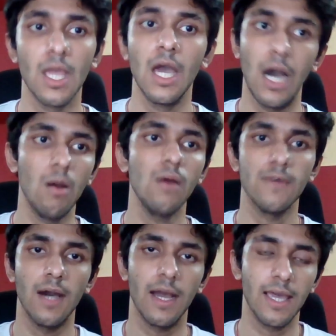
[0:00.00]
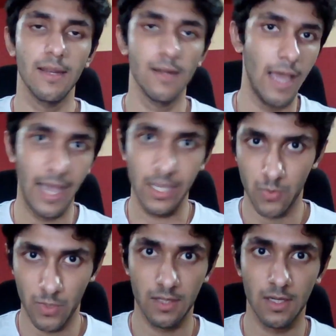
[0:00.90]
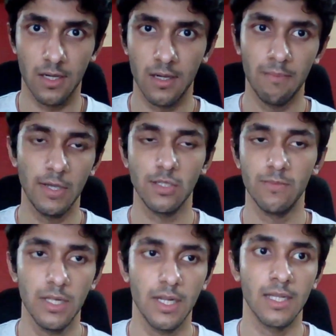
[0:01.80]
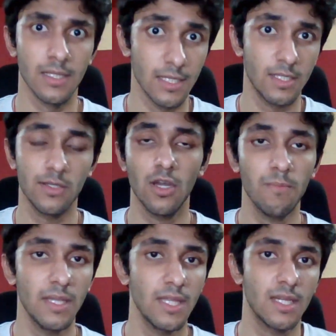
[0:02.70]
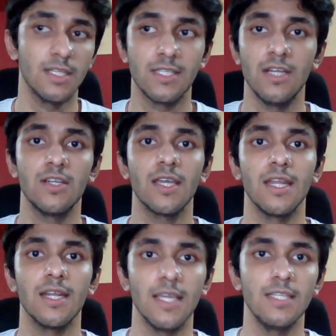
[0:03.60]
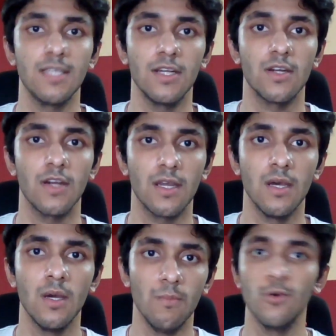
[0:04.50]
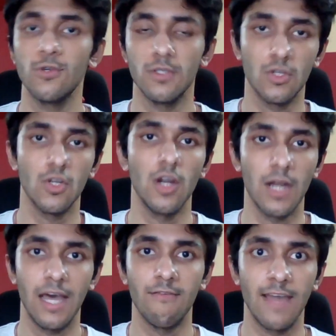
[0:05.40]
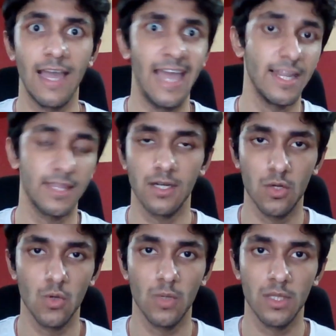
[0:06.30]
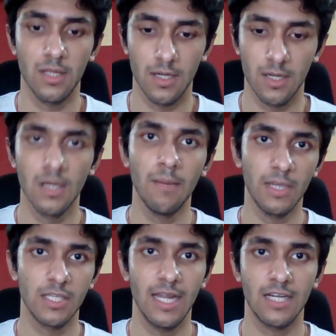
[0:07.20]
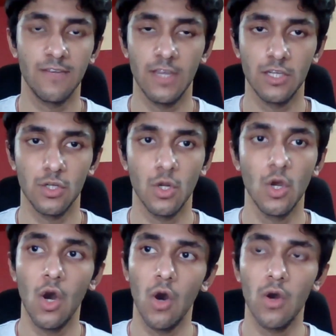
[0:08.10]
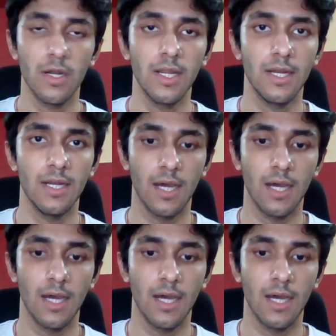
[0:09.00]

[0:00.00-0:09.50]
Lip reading: However, again, as with muscle building, this does not mean that concentric and eccentric motions do not have anything to do with muscle activation, or indeed